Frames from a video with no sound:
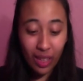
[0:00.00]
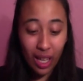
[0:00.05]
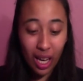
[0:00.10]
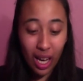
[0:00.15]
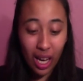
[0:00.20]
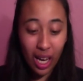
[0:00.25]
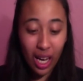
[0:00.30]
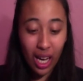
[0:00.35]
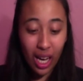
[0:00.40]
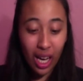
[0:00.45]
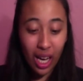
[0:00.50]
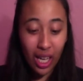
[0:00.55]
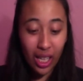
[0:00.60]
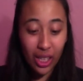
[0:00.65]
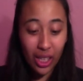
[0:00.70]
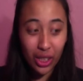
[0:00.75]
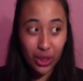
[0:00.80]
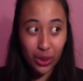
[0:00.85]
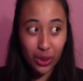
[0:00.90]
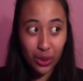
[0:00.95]

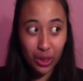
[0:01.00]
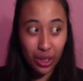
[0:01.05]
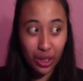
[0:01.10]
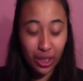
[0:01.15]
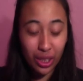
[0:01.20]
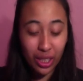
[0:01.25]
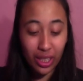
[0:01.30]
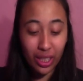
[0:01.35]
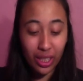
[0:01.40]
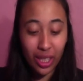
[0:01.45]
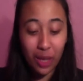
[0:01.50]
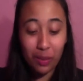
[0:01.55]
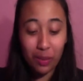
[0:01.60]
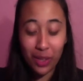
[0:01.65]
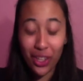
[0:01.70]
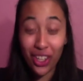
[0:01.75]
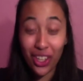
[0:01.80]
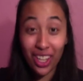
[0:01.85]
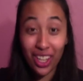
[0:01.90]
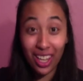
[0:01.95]
I do not think I'm
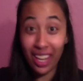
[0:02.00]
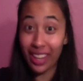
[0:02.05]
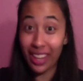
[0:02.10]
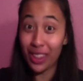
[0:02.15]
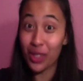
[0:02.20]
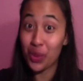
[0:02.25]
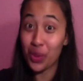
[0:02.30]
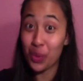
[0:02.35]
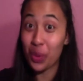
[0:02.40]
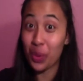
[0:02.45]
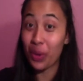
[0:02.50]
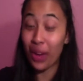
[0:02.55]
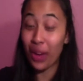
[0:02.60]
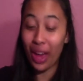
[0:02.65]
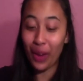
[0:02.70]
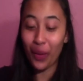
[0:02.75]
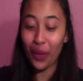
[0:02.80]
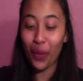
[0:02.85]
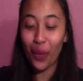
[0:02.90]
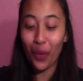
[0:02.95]
gonna like this one at
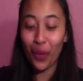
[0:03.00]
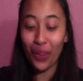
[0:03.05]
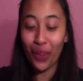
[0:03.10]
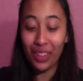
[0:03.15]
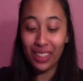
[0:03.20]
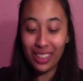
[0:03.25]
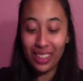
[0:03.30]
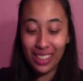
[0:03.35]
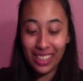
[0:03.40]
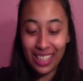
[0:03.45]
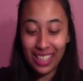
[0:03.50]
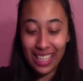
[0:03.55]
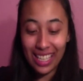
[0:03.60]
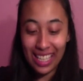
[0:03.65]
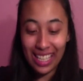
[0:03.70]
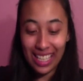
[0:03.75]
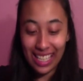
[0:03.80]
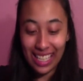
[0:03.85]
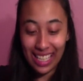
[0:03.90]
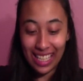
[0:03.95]
all.
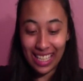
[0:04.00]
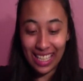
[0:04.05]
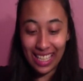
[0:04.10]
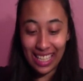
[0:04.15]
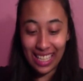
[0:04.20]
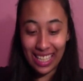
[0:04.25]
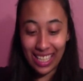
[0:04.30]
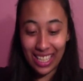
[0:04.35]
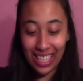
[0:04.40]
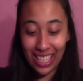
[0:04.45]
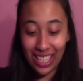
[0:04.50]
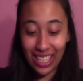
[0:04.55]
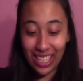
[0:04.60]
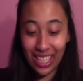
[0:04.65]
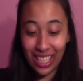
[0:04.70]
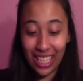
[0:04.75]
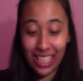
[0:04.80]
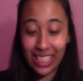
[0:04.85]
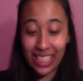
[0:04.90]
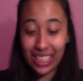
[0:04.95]
Uh,
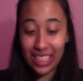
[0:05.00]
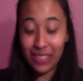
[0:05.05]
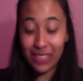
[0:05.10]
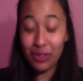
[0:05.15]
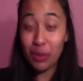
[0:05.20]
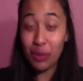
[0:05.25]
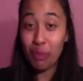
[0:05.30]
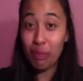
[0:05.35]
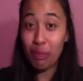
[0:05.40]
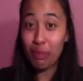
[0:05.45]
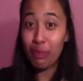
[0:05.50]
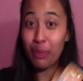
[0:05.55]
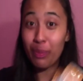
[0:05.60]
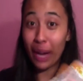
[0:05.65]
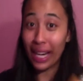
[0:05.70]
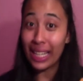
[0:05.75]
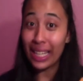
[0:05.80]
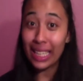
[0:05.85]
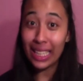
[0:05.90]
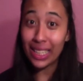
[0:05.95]
I didn't even
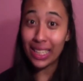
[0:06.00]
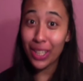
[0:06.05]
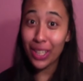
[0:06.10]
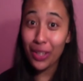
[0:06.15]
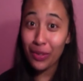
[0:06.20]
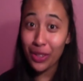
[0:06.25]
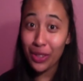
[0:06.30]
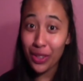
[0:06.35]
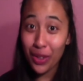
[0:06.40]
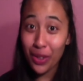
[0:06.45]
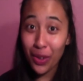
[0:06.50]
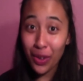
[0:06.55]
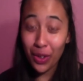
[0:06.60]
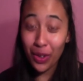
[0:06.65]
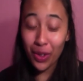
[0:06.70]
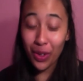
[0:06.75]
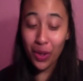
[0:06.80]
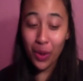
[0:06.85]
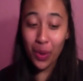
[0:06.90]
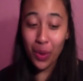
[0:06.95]
bite any of it
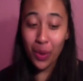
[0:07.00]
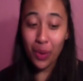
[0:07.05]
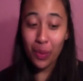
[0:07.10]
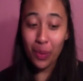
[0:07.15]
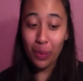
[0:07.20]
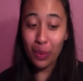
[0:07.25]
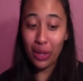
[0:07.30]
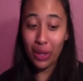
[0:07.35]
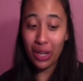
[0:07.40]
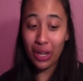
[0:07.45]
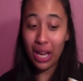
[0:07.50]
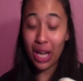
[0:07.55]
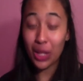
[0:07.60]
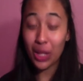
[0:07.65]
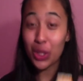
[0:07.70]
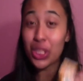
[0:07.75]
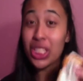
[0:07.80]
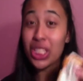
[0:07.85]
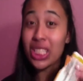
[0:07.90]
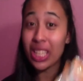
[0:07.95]
all, but I
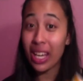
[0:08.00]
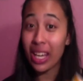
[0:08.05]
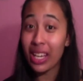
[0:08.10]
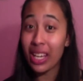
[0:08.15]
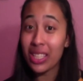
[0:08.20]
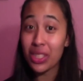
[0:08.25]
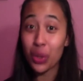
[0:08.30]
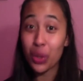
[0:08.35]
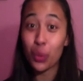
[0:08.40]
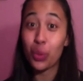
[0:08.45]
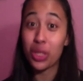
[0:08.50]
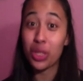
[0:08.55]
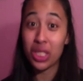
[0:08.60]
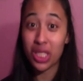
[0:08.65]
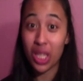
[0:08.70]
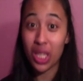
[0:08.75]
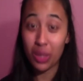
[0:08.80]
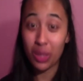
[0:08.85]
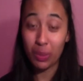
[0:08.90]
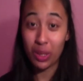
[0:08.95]
could taste the
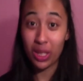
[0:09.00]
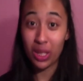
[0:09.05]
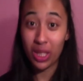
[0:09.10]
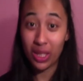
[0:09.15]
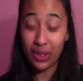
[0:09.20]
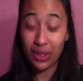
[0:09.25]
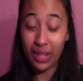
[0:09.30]
wasabi.